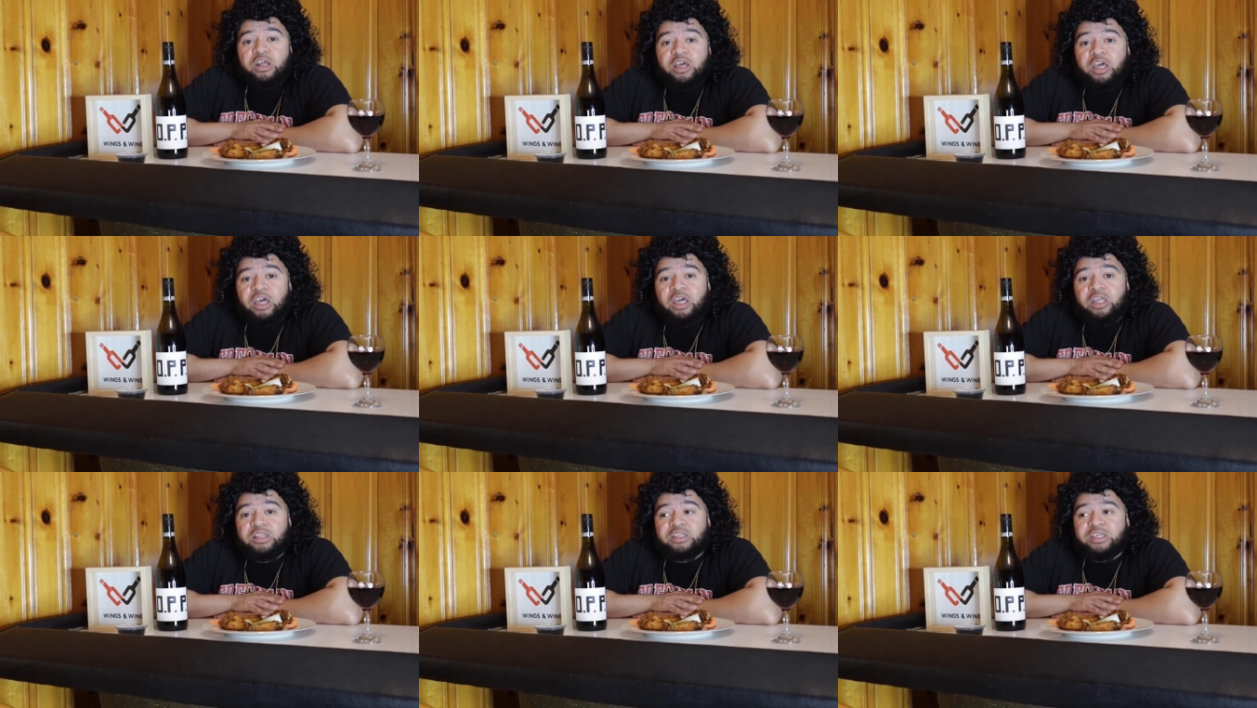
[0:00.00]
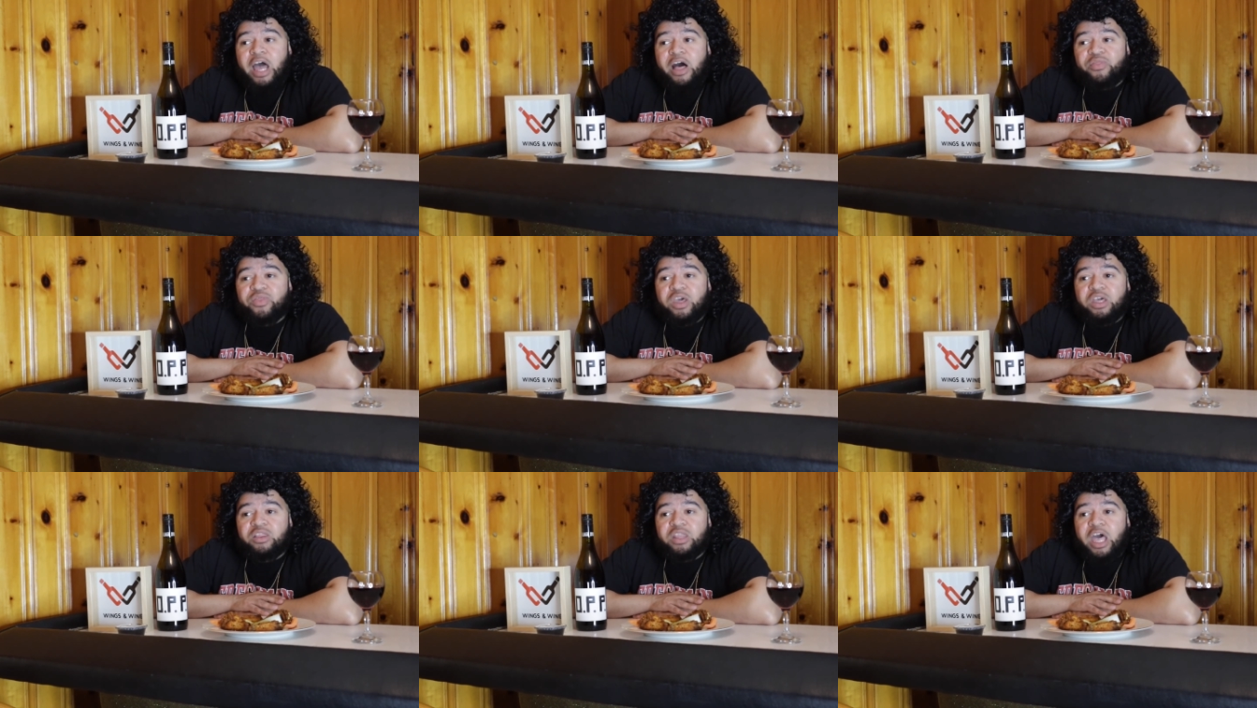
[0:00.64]
And I
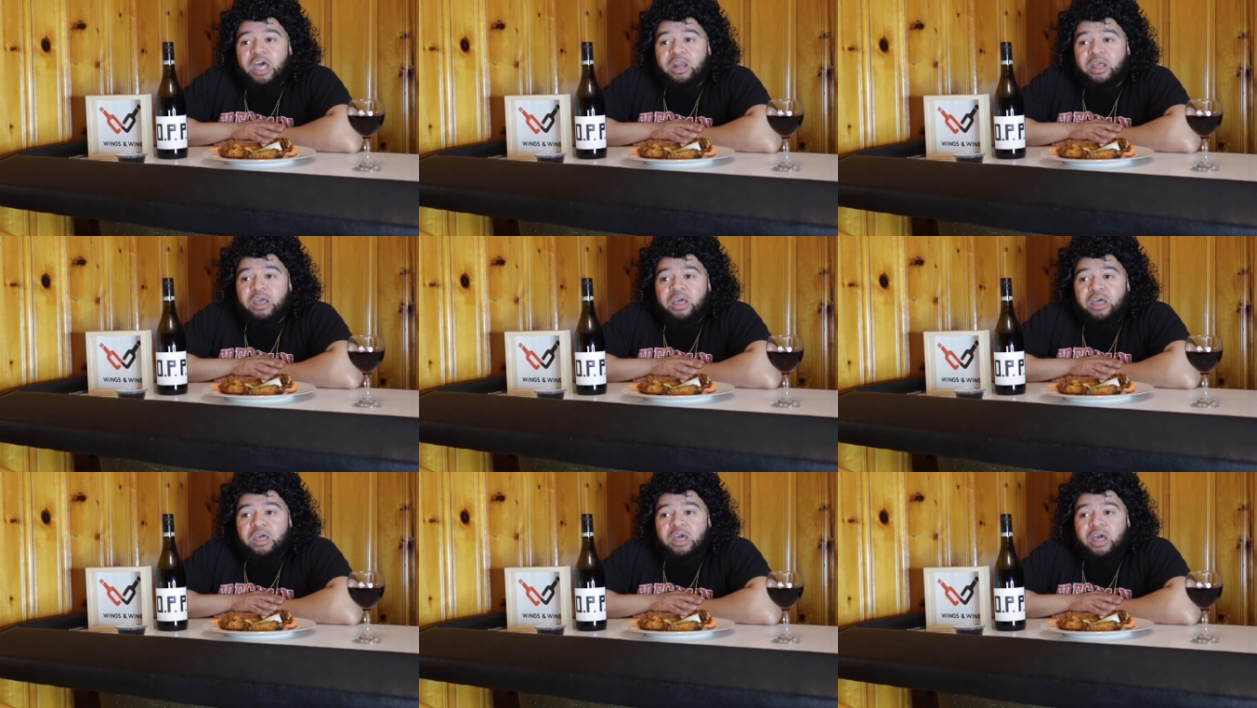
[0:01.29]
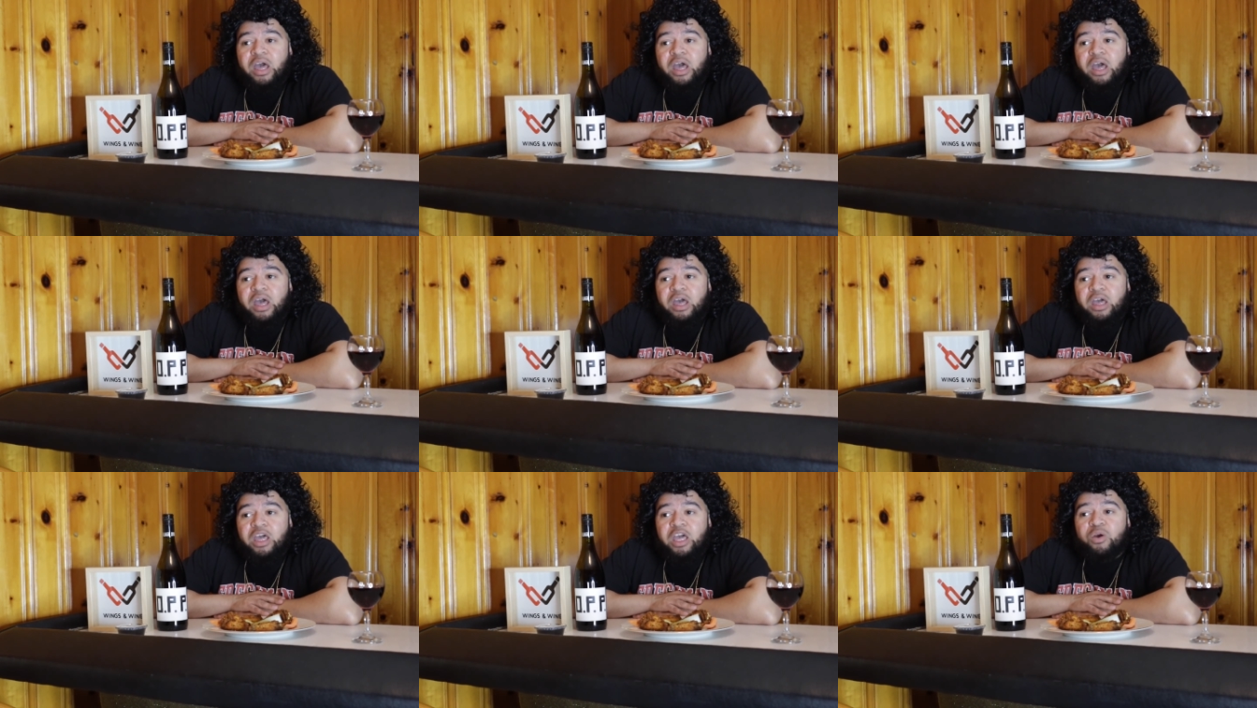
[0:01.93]
think that
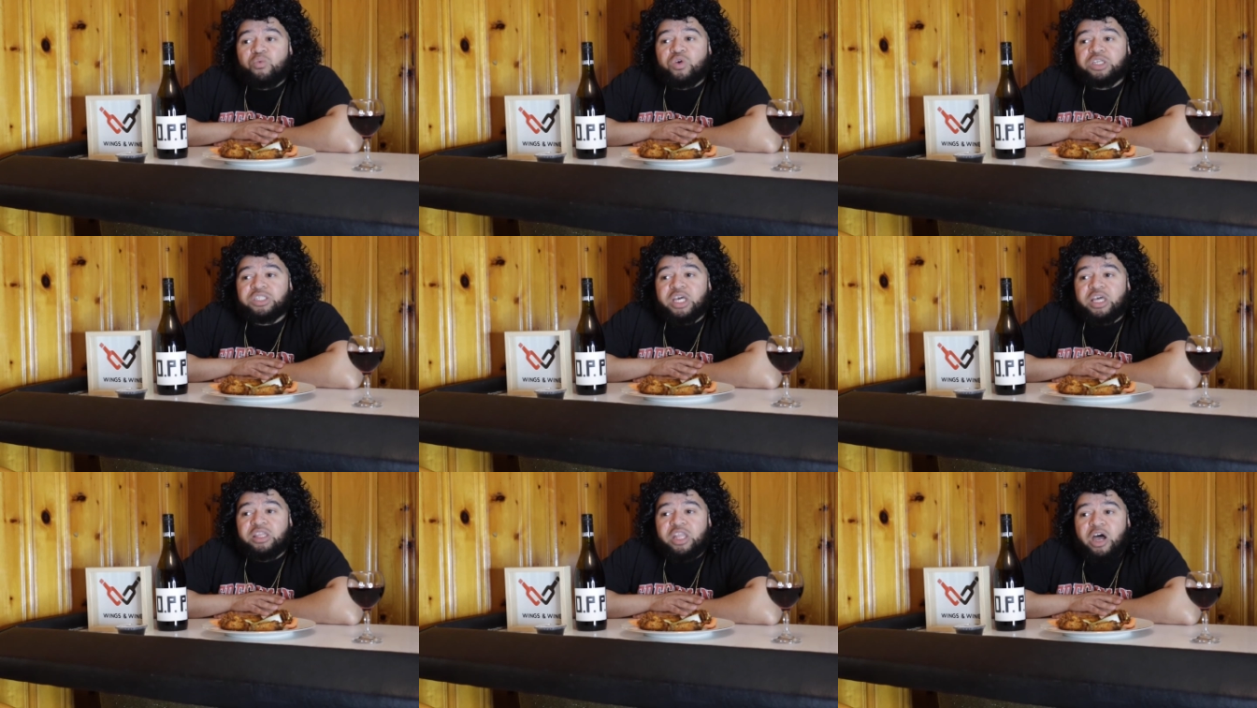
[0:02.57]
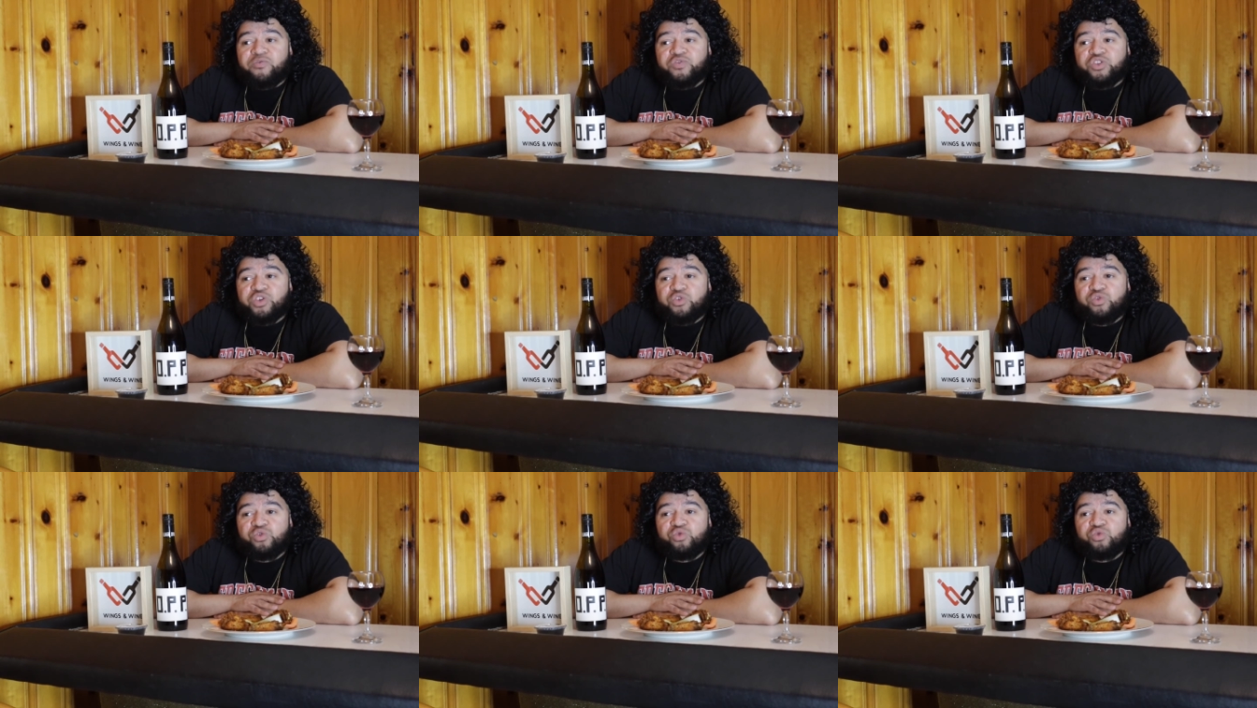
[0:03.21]
it was enough
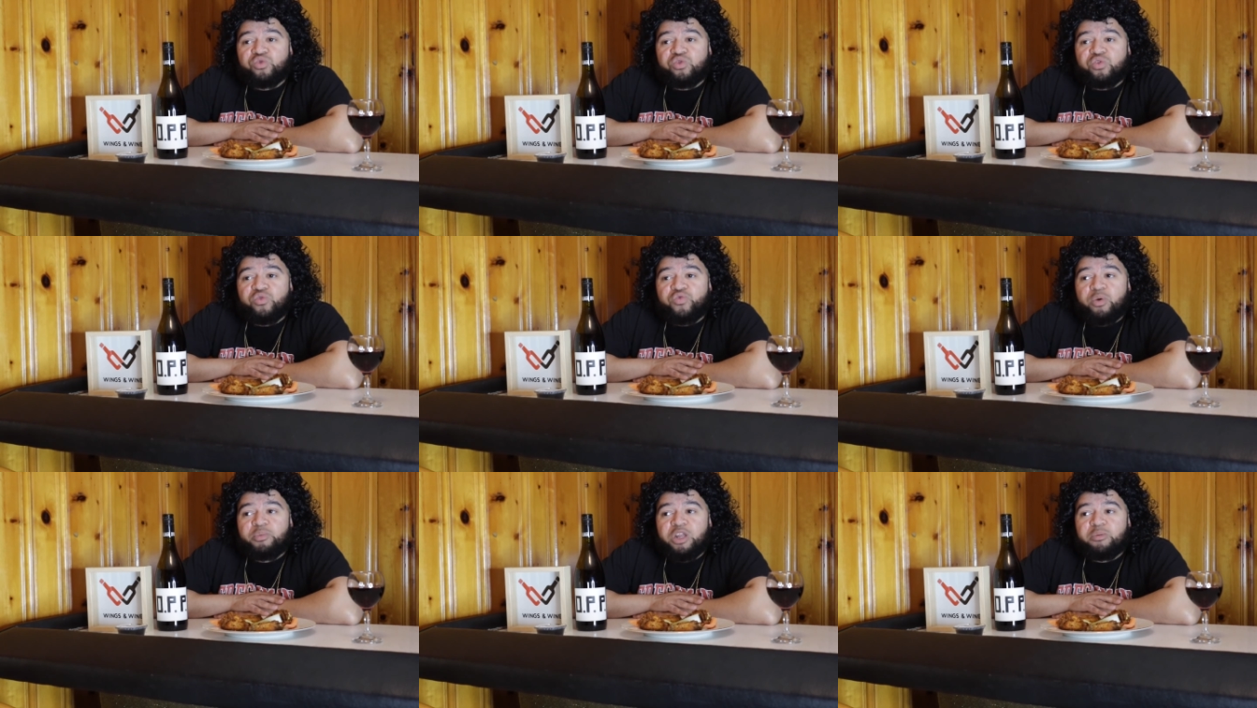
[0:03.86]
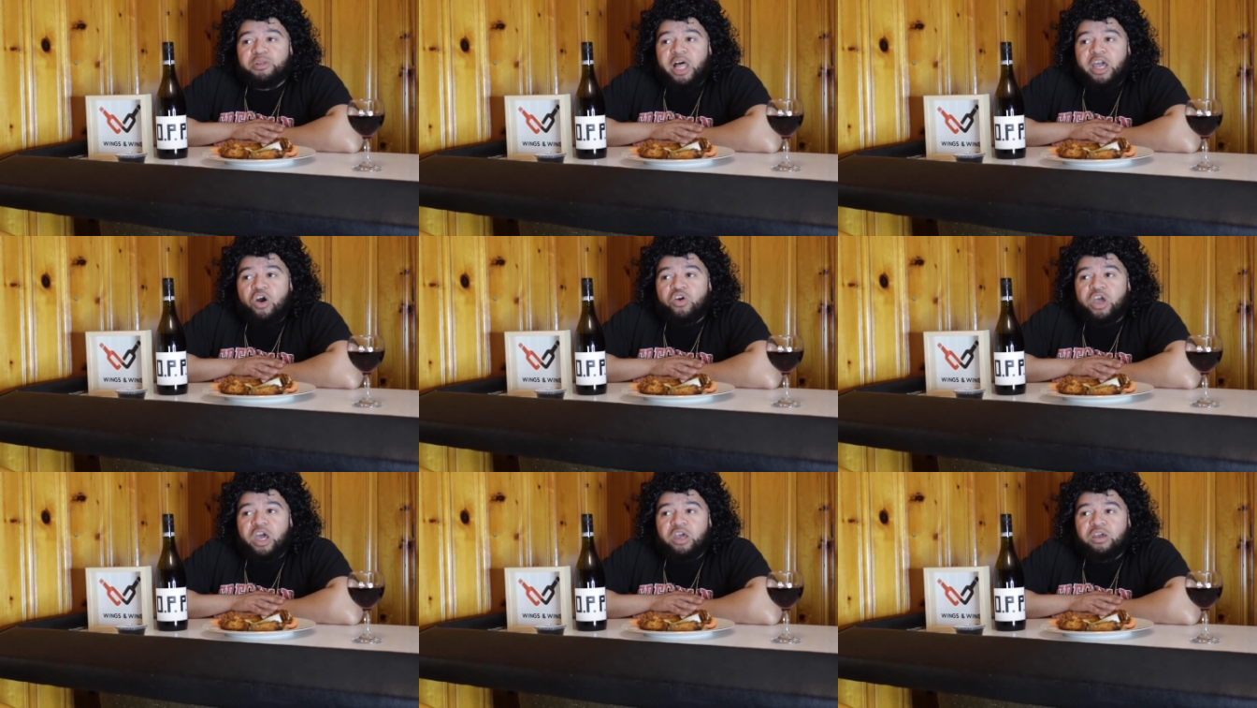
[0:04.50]
for me to be like,
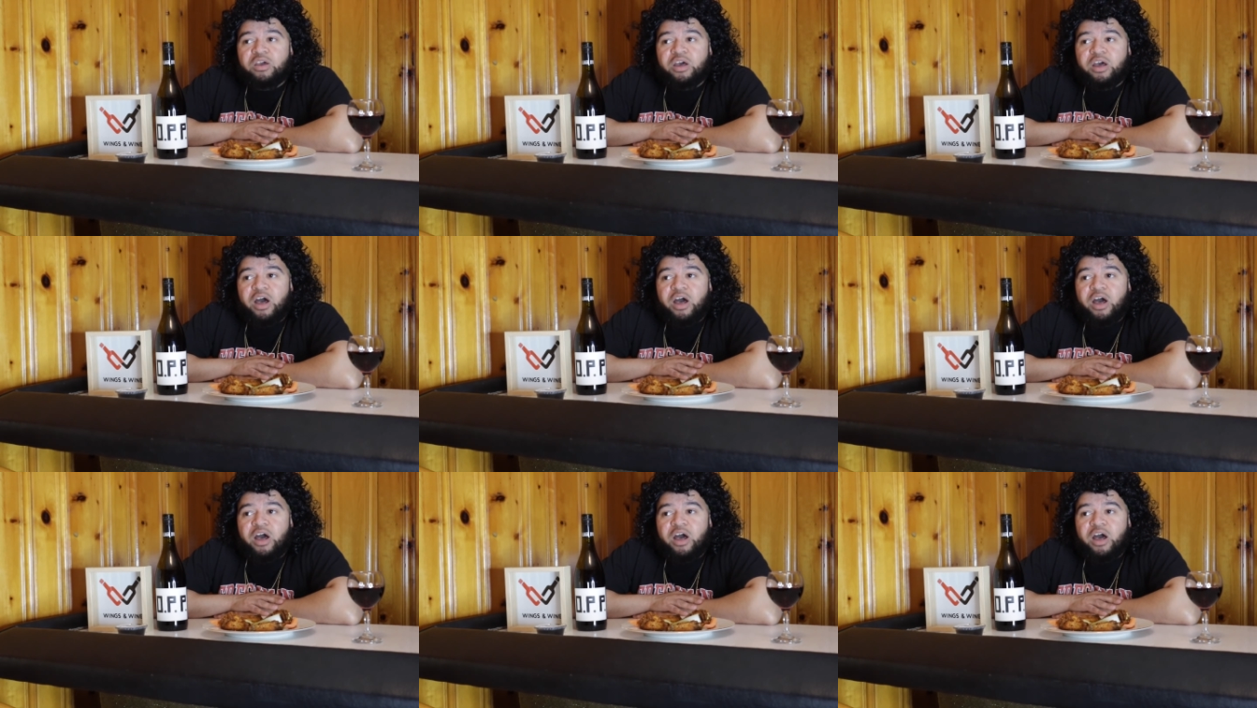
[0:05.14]
okay,